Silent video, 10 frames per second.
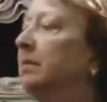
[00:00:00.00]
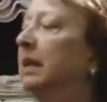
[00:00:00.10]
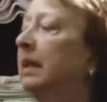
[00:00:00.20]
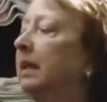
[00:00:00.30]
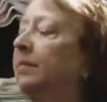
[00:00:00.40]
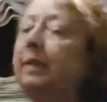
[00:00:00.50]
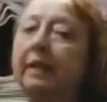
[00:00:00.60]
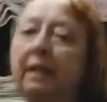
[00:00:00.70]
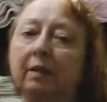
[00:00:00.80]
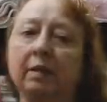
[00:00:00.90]
my
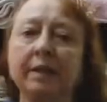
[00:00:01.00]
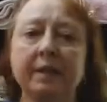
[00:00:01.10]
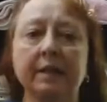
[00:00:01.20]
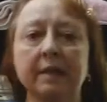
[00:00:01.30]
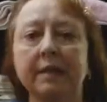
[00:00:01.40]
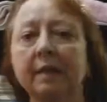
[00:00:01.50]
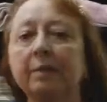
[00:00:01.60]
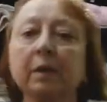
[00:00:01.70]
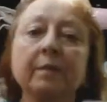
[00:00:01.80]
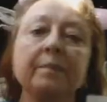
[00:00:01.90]
3D was in
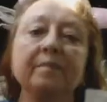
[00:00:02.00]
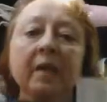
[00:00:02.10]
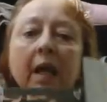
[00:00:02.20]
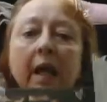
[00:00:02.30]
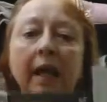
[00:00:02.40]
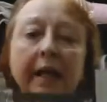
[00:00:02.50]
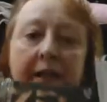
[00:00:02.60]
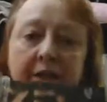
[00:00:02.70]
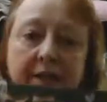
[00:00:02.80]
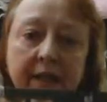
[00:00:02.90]
December. And
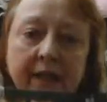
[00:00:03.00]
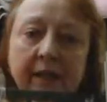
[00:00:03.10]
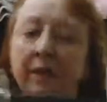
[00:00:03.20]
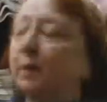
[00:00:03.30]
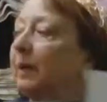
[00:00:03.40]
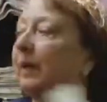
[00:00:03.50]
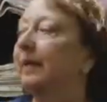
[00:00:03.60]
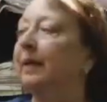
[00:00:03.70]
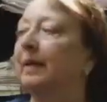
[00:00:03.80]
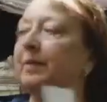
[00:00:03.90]
I just got another one,
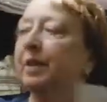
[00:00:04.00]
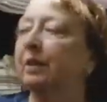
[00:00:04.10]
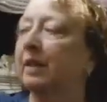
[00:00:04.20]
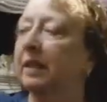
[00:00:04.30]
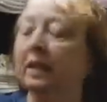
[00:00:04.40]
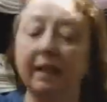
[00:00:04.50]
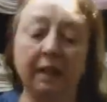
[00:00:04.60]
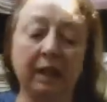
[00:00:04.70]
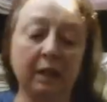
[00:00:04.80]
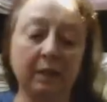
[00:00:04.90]
and I'm so
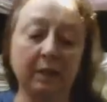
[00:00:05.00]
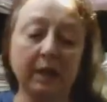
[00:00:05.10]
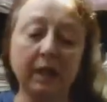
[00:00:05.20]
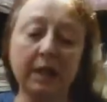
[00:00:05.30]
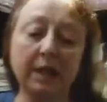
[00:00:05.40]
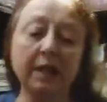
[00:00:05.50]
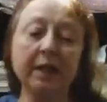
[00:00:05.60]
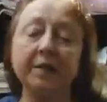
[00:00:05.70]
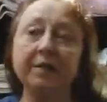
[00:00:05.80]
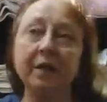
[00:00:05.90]
excited
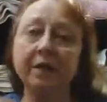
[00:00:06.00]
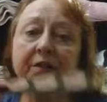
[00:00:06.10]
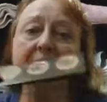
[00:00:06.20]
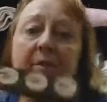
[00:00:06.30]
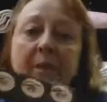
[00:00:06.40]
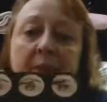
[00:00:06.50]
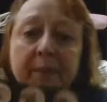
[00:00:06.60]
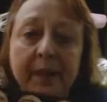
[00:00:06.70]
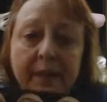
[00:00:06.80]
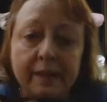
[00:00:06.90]
because, this time I'm going
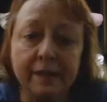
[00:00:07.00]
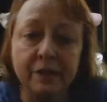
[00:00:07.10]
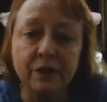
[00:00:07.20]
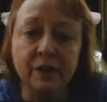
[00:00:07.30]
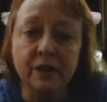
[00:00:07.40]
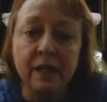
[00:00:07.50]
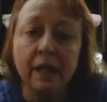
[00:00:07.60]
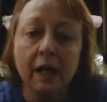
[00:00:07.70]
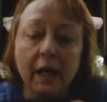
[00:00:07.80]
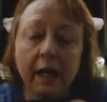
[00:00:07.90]
to pay attention.
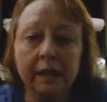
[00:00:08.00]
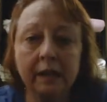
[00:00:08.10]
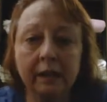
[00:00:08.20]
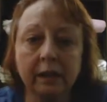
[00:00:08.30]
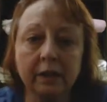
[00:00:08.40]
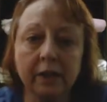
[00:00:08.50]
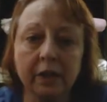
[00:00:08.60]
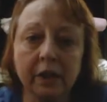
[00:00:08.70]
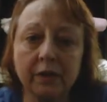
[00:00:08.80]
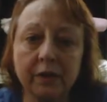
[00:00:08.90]
And it clearly
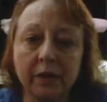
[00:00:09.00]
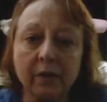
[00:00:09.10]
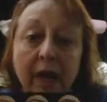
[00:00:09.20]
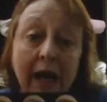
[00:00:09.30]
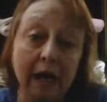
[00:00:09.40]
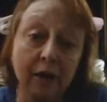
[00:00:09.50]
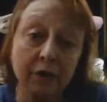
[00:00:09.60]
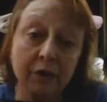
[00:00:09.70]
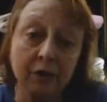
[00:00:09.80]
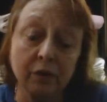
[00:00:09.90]
shows you how
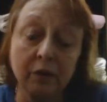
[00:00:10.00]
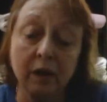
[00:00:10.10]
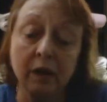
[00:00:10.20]
to